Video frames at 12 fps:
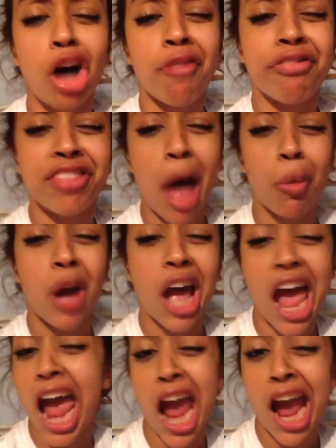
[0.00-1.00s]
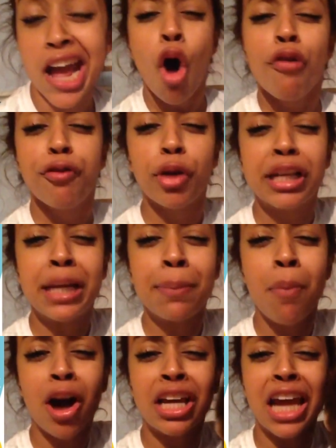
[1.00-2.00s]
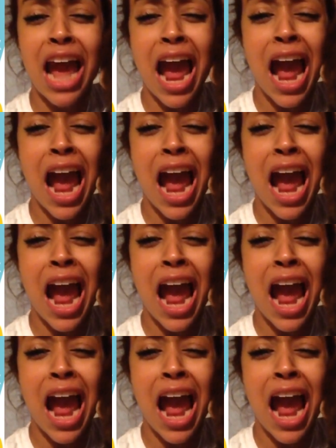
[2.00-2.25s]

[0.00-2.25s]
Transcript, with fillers: Sunflower A, Freaky Monkey